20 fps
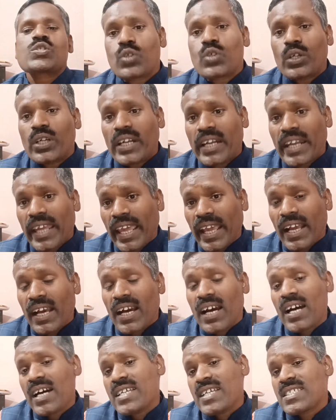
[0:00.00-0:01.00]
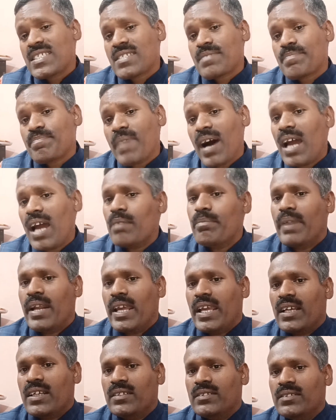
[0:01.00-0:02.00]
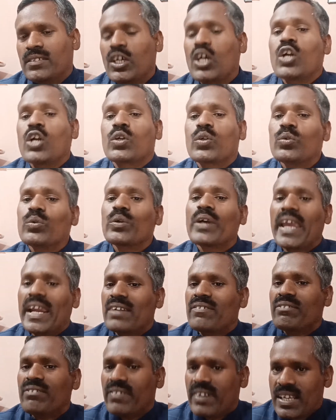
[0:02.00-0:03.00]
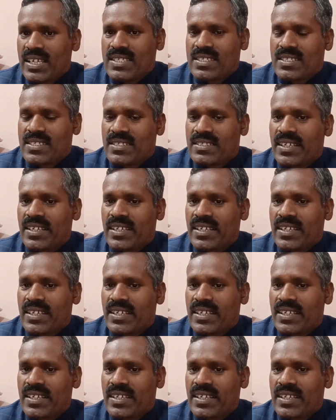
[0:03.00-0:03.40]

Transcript: so take a small break to get fresh.